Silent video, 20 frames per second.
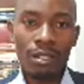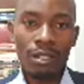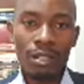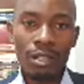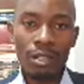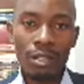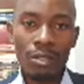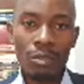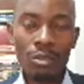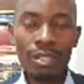
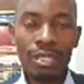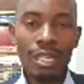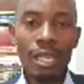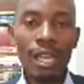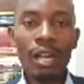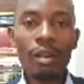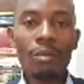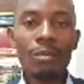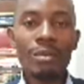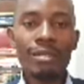to sell
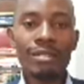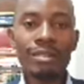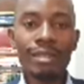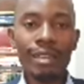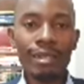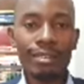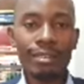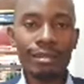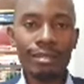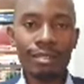me
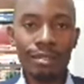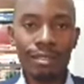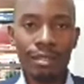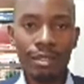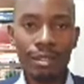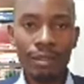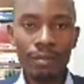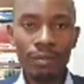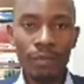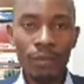sex,
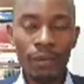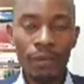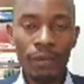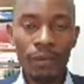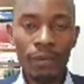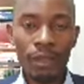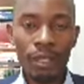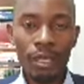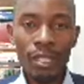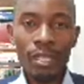
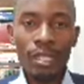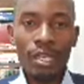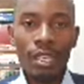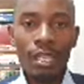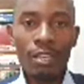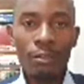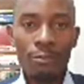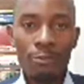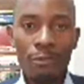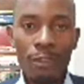
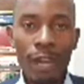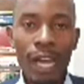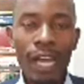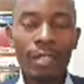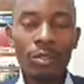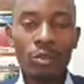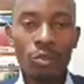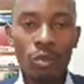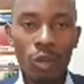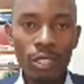if I do
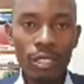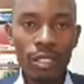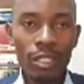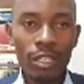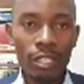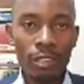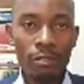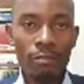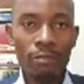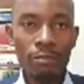not
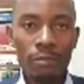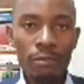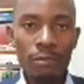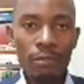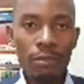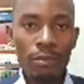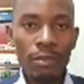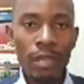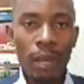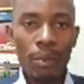give
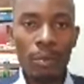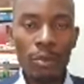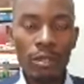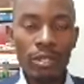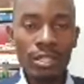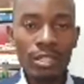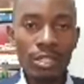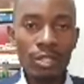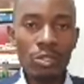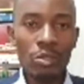the
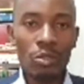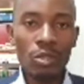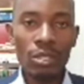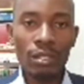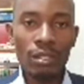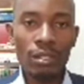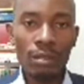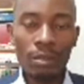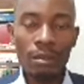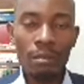prostitute
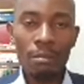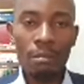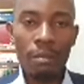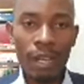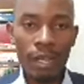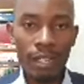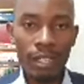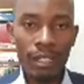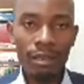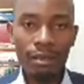
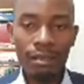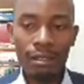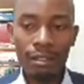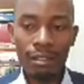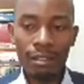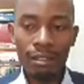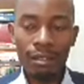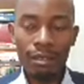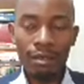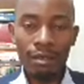money,
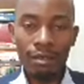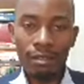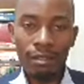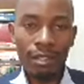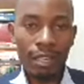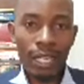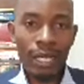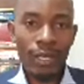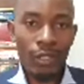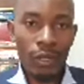they
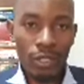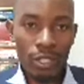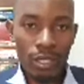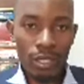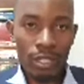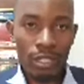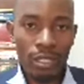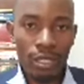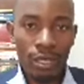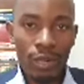cannot
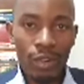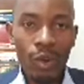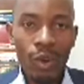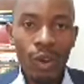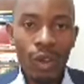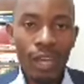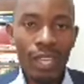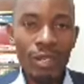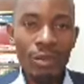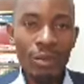go
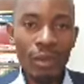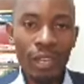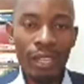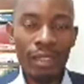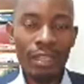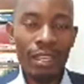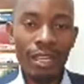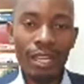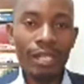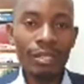anywhere. They
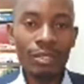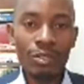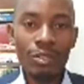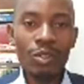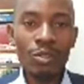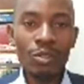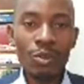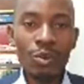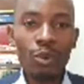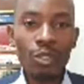can't go to
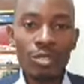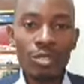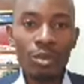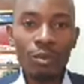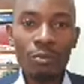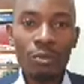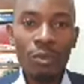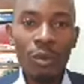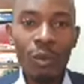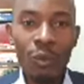courts of
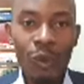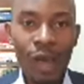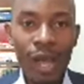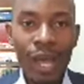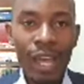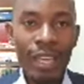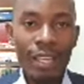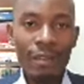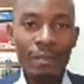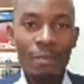law. Why?
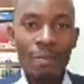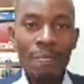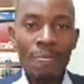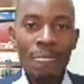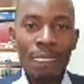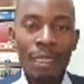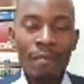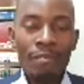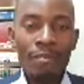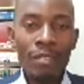
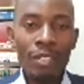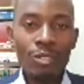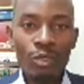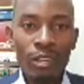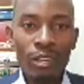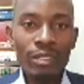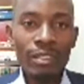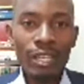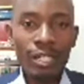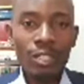The
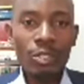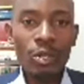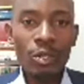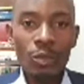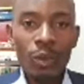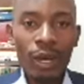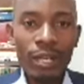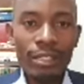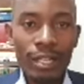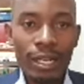transaction
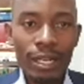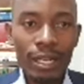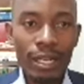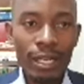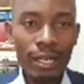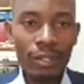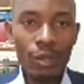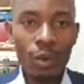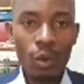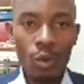was
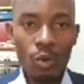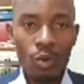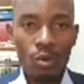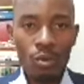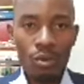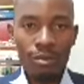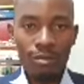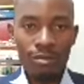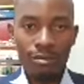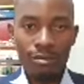illegal.
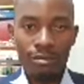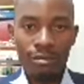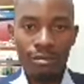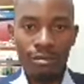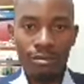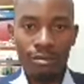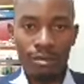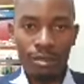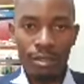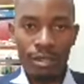
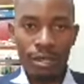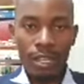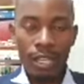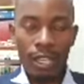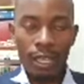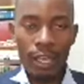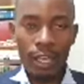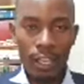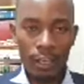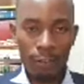
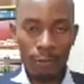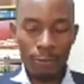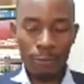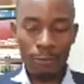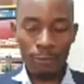If